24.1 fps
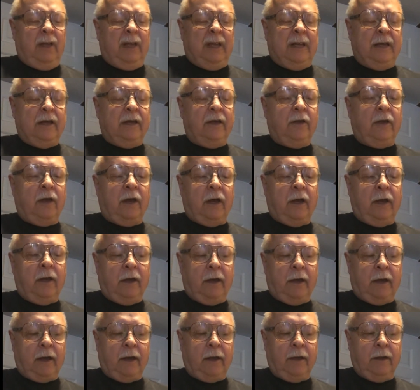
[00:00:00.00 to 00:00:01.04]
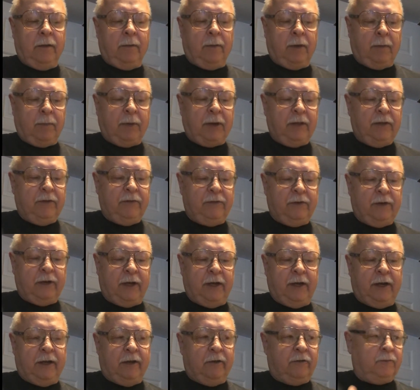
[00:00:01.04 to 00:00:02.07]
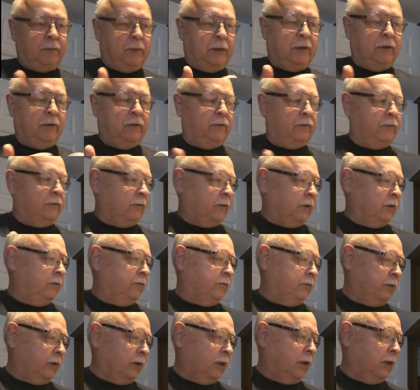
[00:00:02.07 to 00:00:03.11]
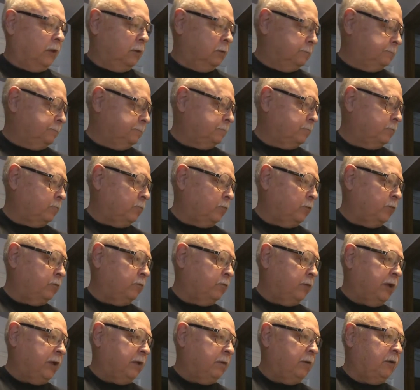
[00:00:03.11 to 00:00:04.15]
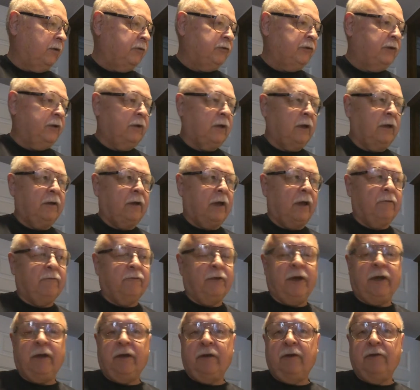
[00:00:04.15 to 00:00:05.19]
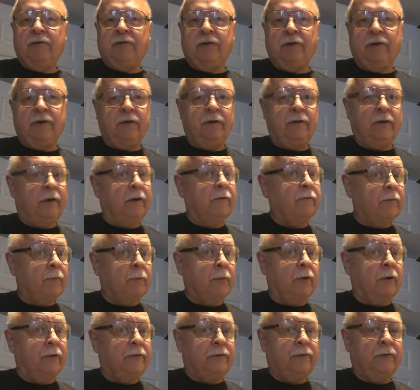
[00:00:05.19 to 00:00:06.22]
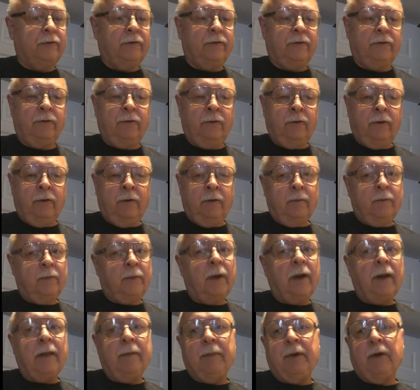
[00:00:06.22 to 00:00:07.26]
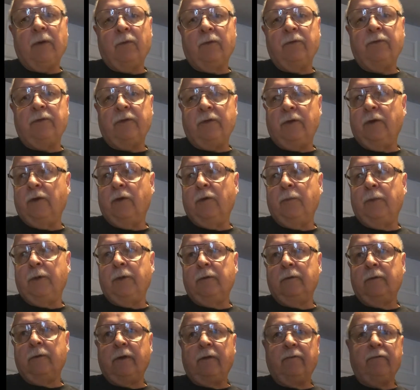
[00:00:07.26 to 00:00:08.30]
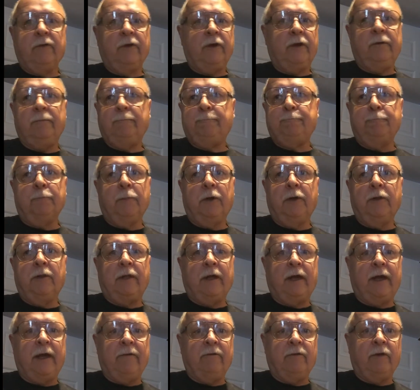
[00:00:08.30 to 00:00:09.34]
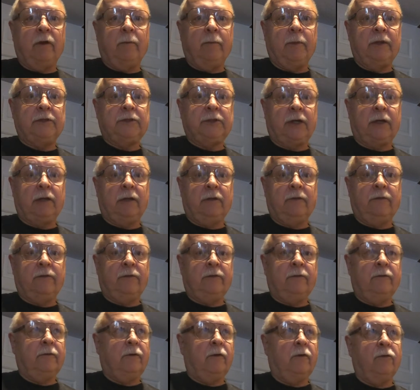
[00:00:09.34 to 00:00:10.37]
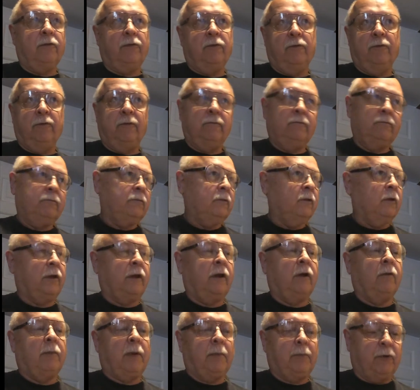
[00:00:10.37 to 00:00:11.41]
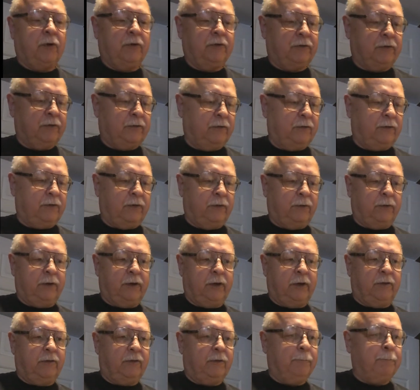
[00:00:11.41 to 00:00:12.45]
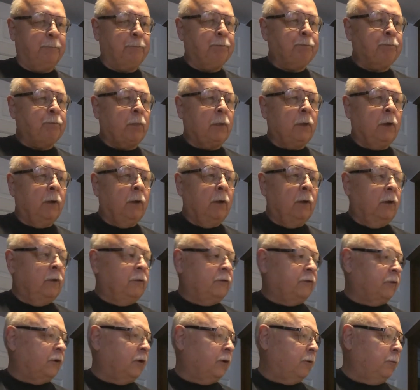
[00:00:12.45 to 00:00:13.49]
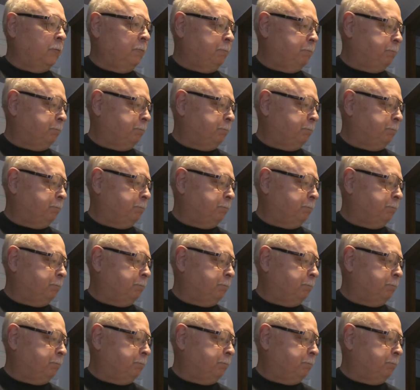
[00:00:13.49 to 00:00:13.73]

I buy this in 8 ounce because I use it a lot for reconditioning. I've reconditioned different brushes probably about once a year, but every month I have it on my checklist to go through and look at all my brushes and see what needs it. So